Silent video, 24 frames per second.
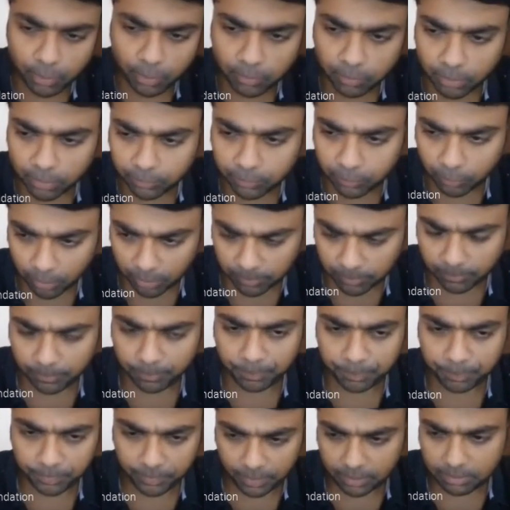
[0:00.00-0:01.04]
come forward for
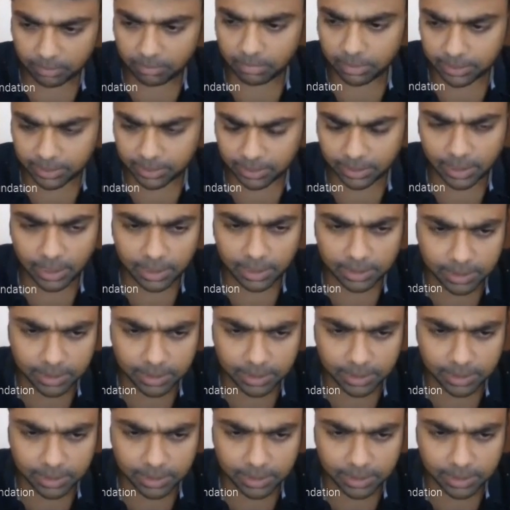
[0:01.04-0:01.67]
a much